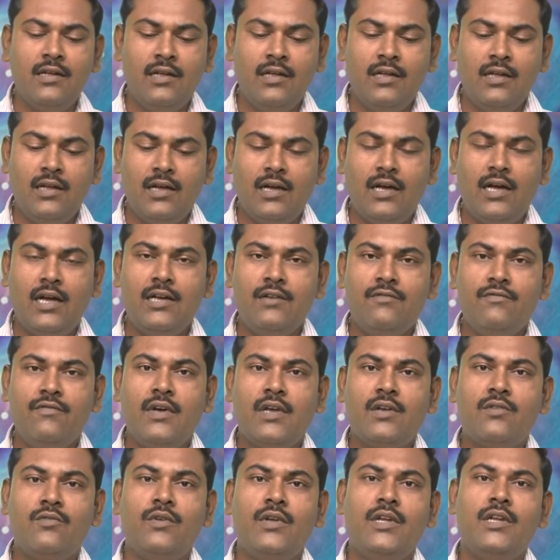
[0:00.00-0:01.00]
and we
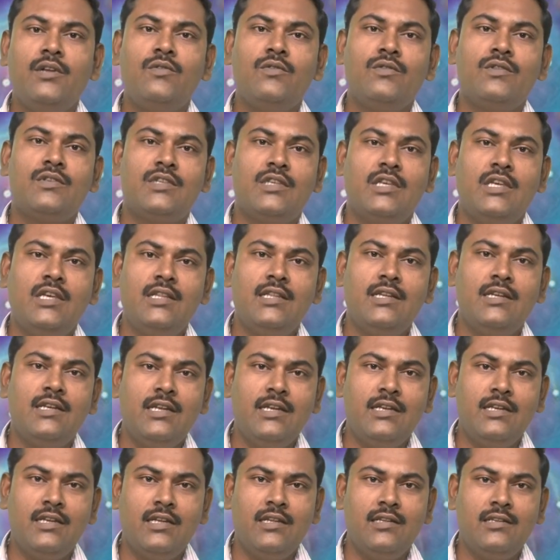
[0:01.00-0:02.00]
are going to see the
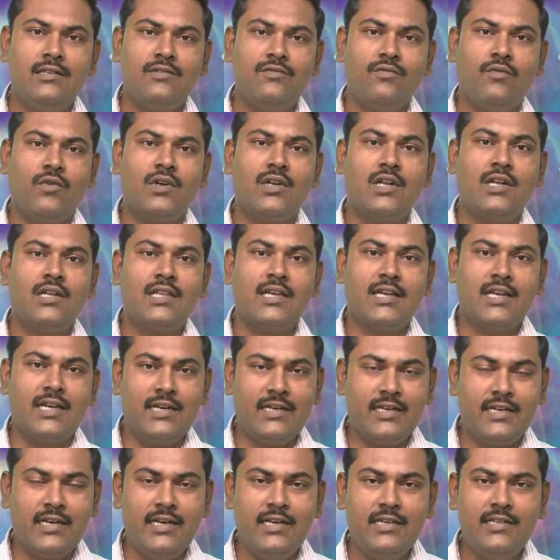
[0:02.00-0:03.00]
details, what are the
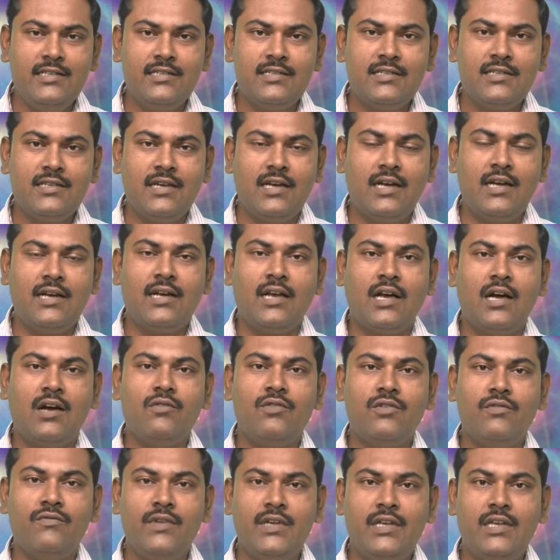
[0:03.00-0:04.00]
contents and how
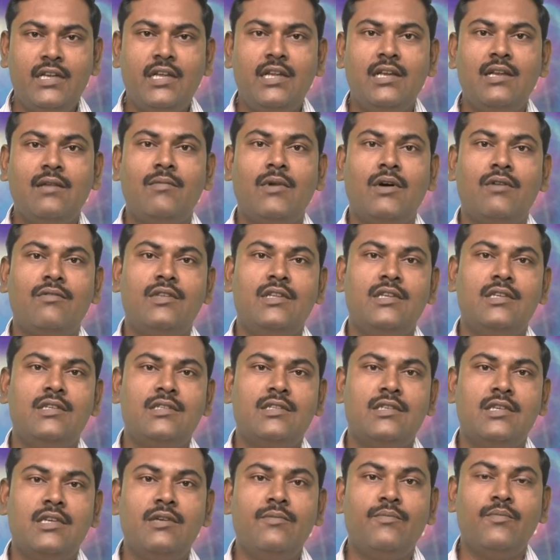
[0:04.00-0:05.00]
do we deal about
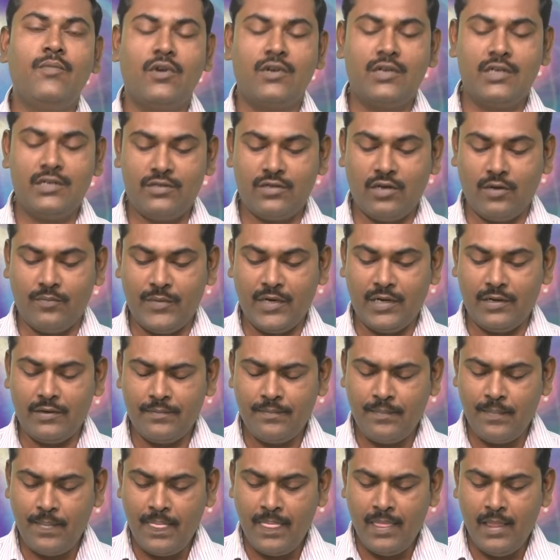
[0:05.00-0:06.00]
this important topic.
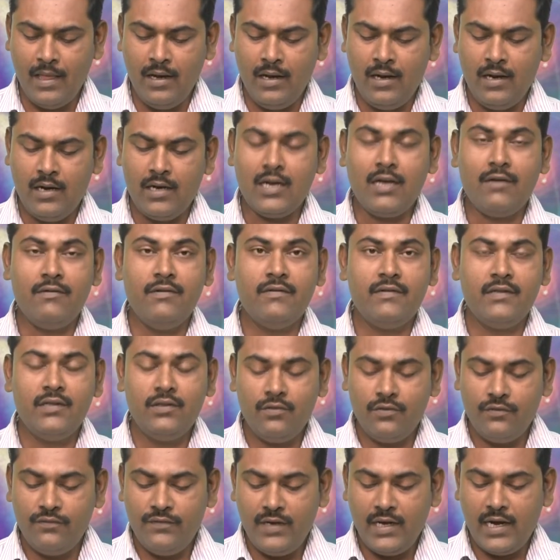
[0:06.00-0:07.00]
Now, even
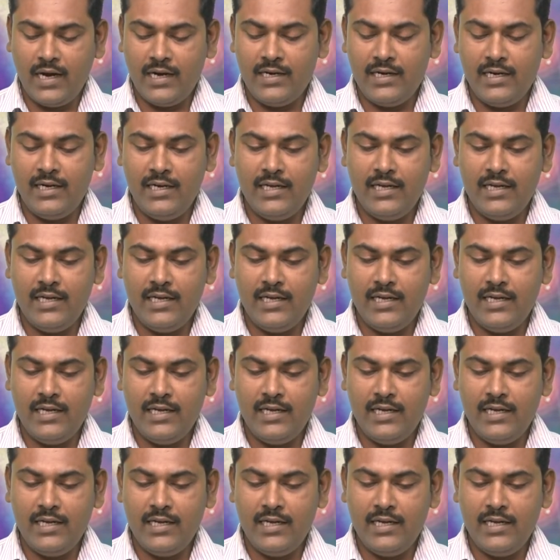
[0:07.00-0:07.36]
though we are dealing